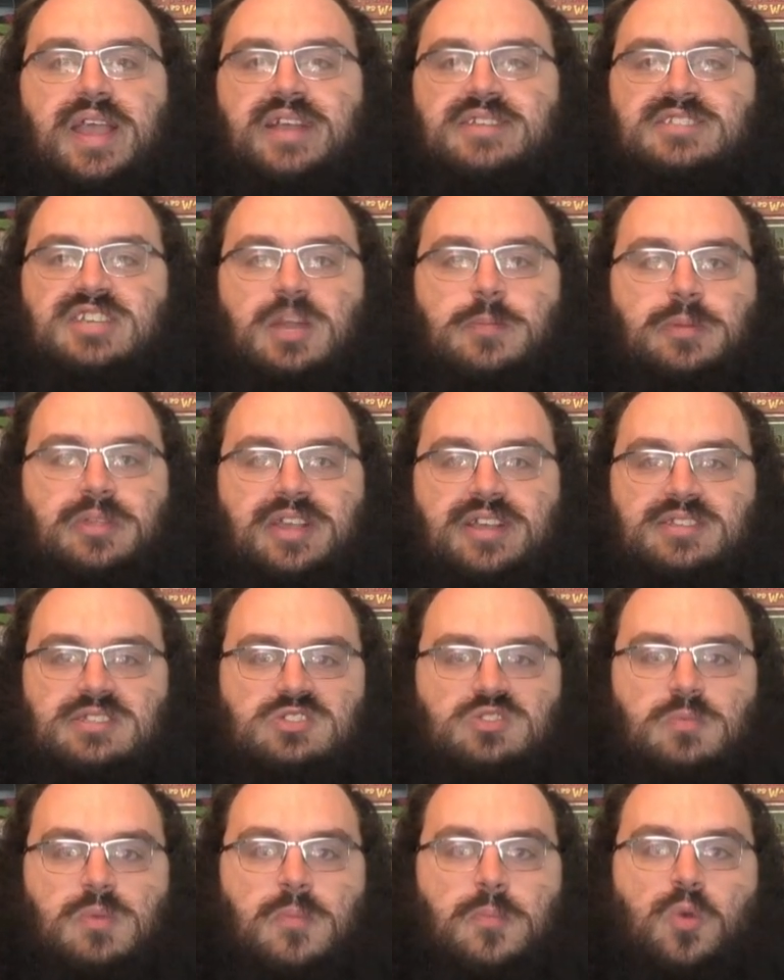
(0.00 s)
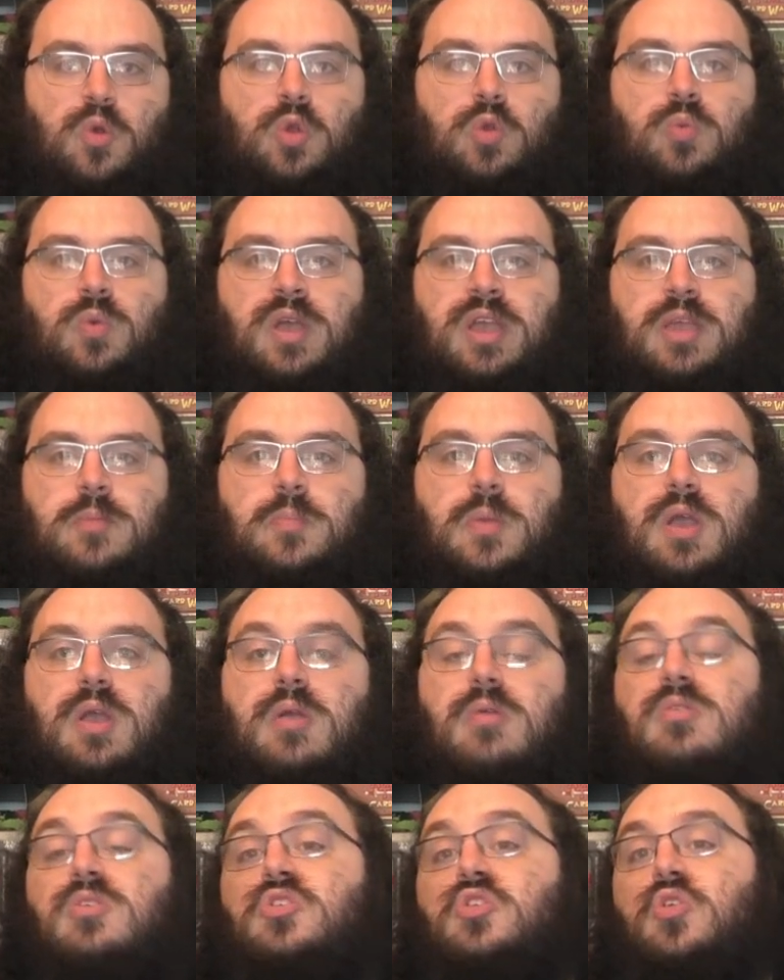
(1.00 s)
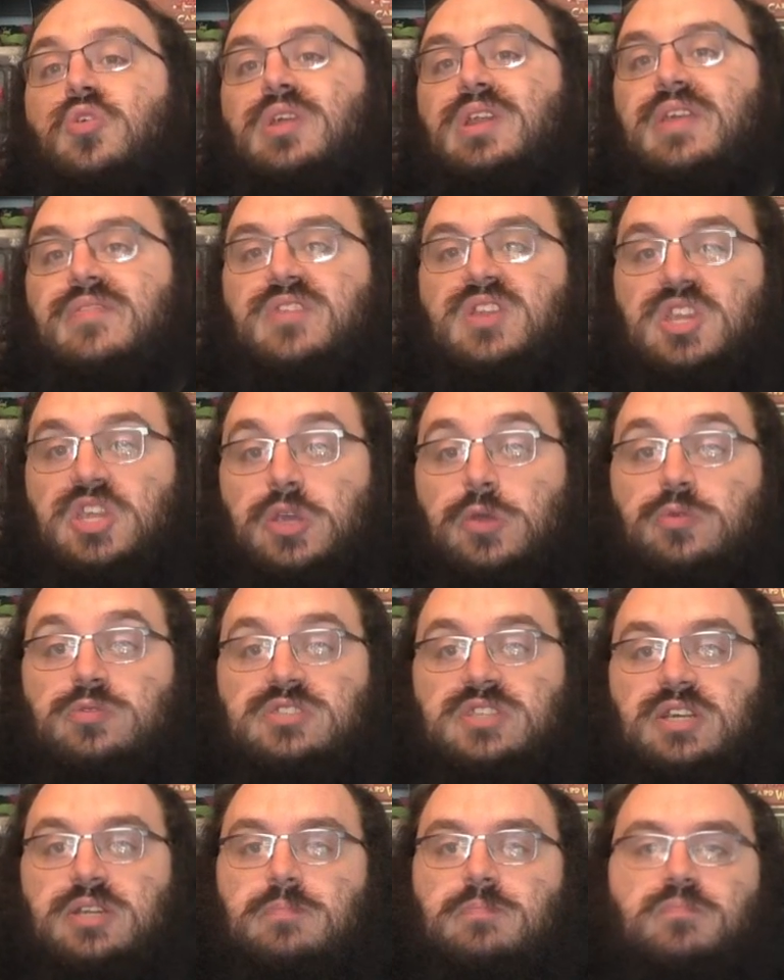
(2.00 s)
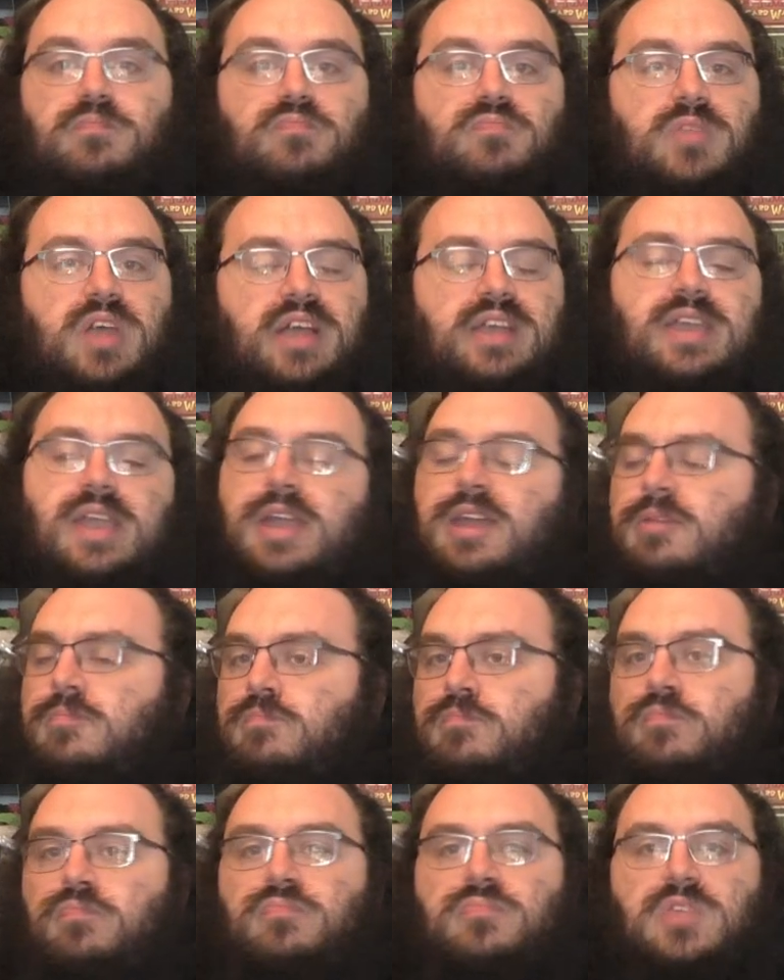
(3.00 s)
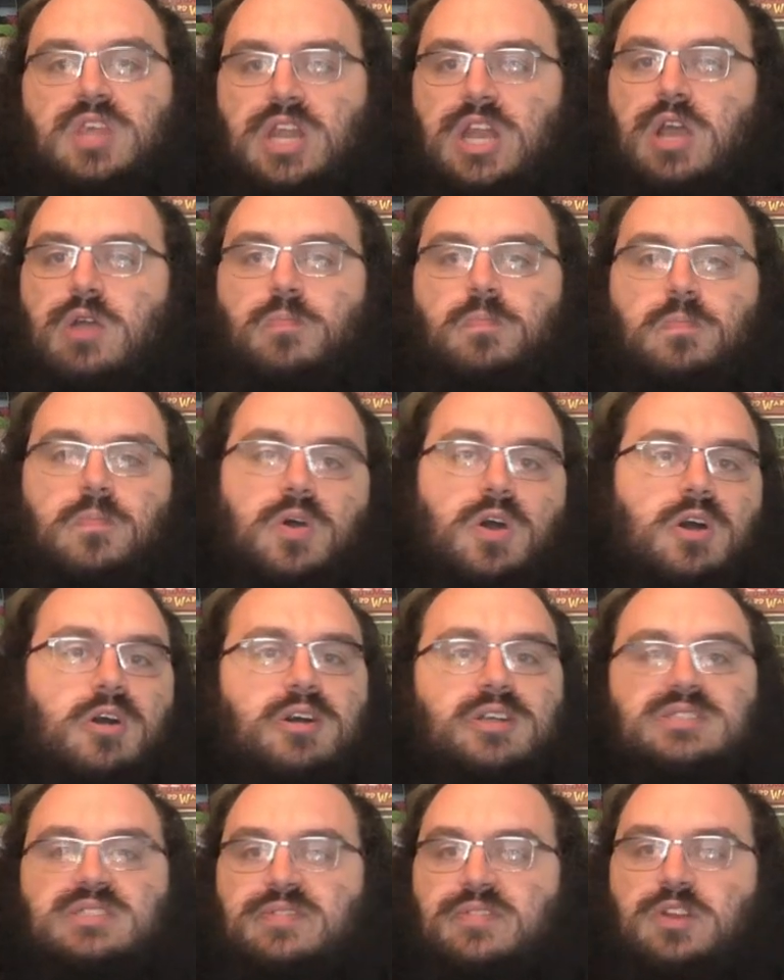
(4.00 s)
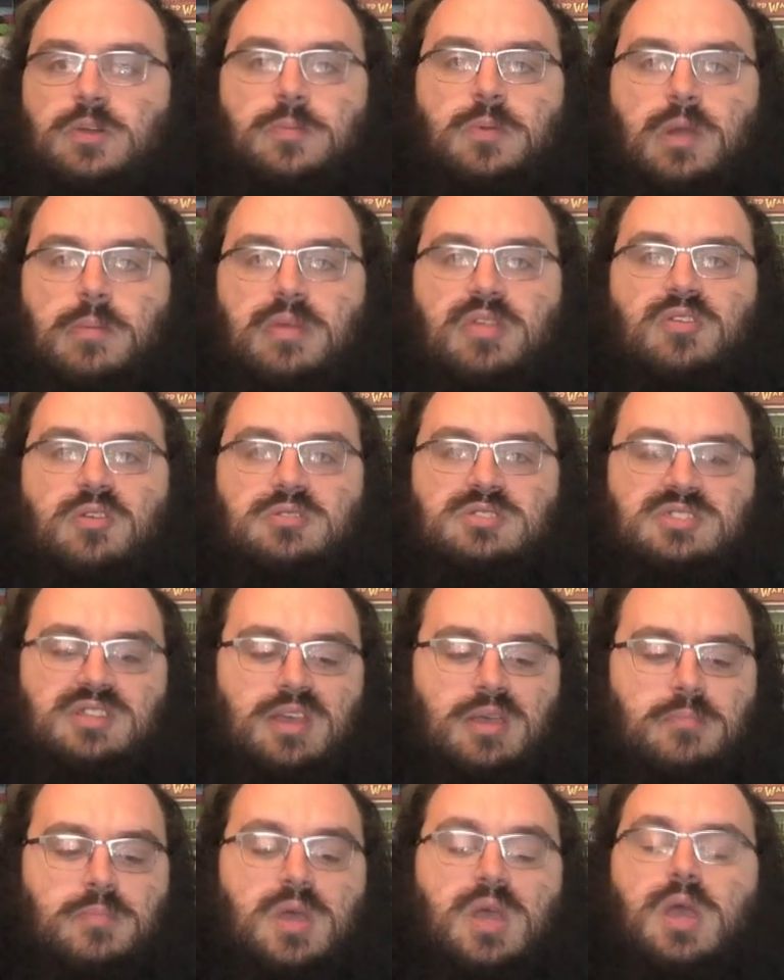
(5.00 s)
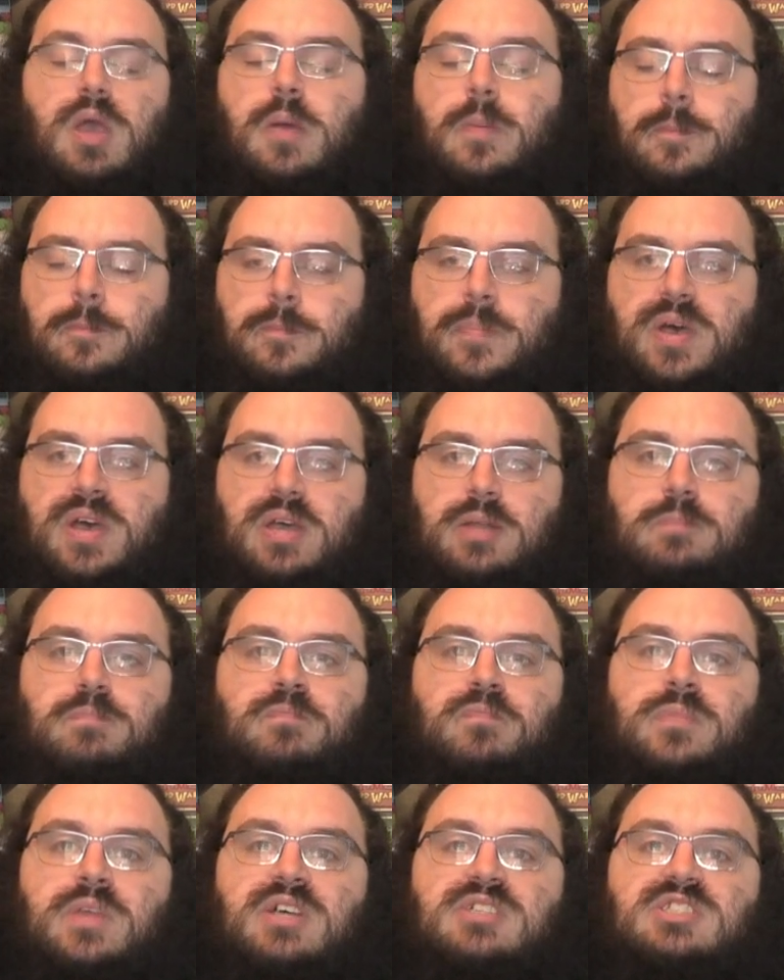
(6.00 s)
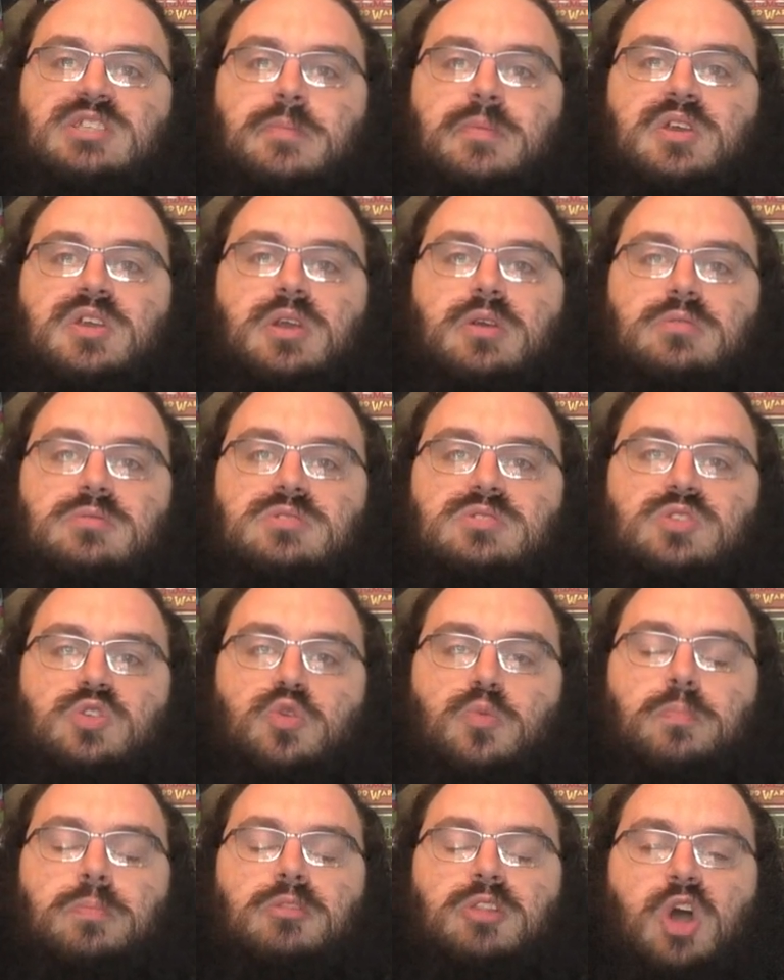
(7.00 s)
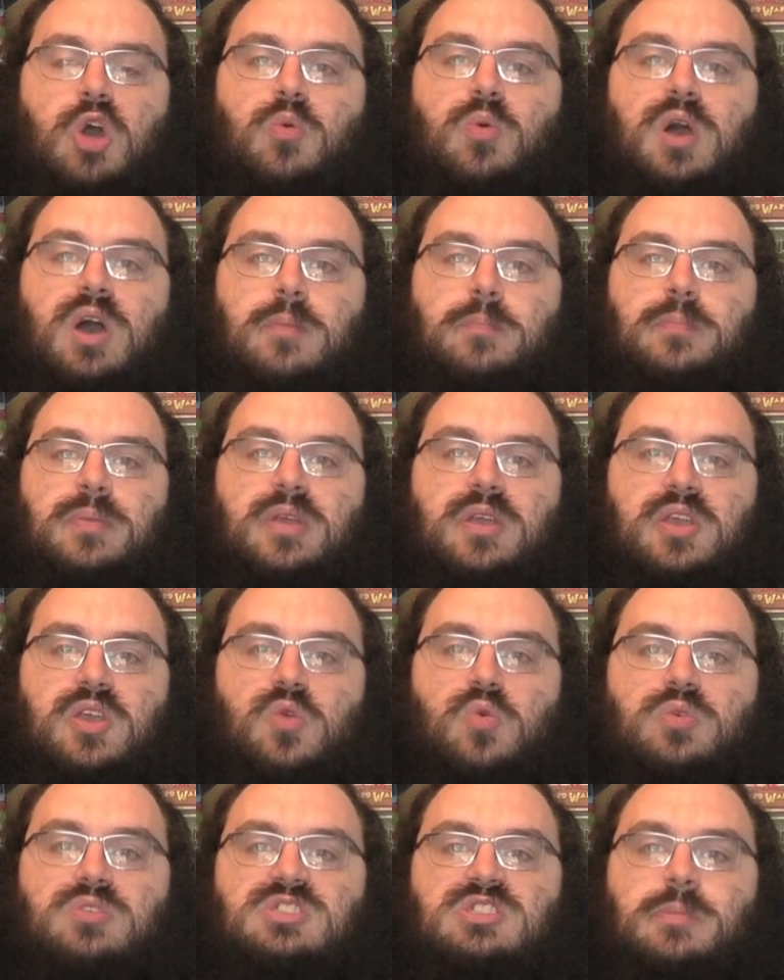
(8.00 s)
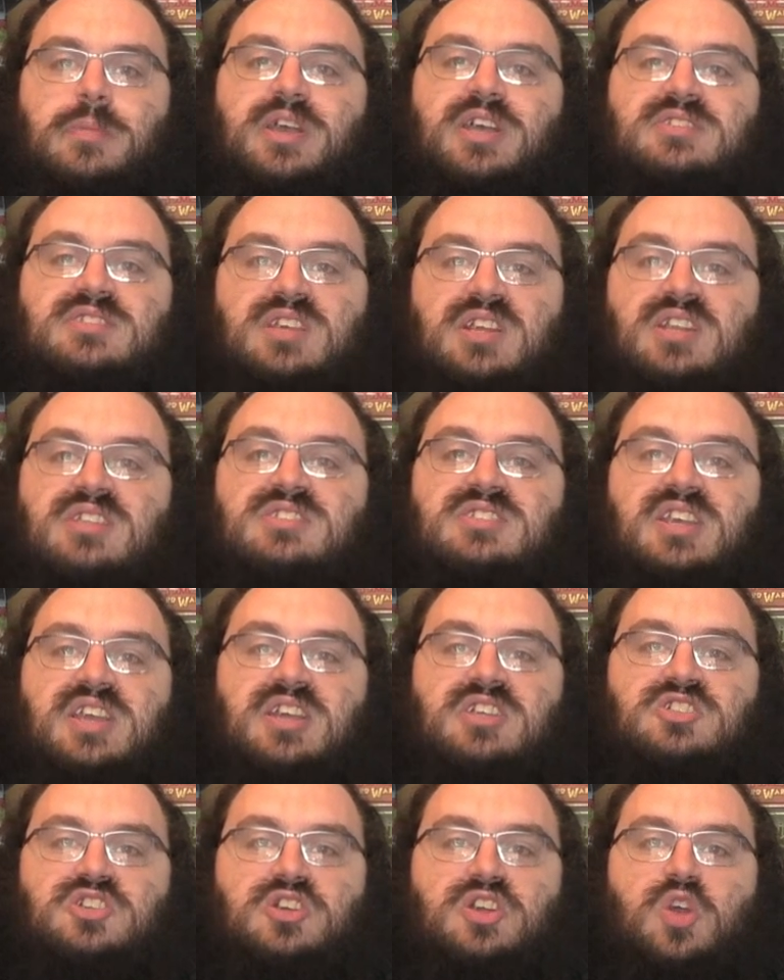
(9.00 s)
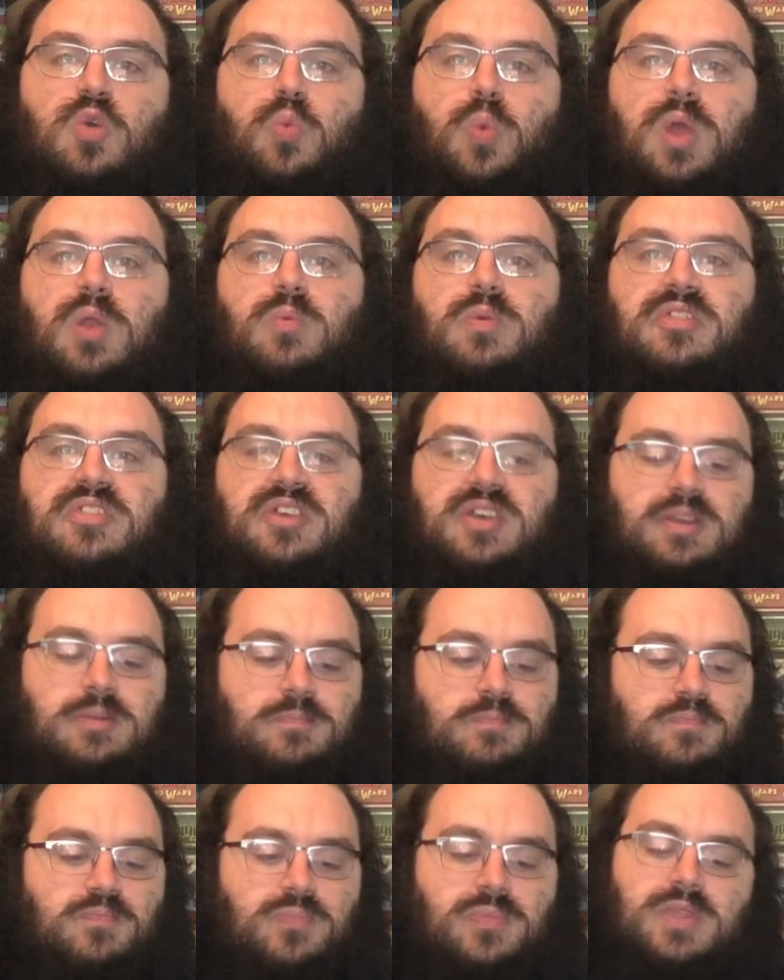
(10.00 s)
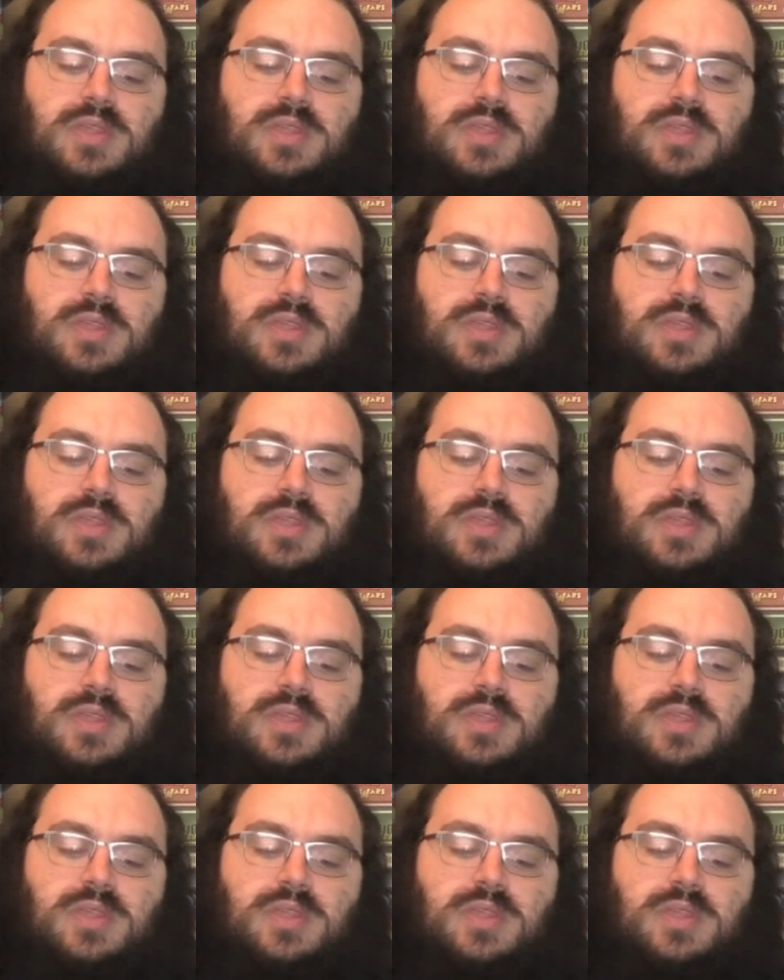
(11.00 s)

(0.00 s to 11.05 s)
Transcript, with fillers: It's going to protect us from a board wipe. You could even use it. Again, you know, odds of it are probably a little slim, but someone goes to blow up your Simic Ascendancy because you're going to win with it.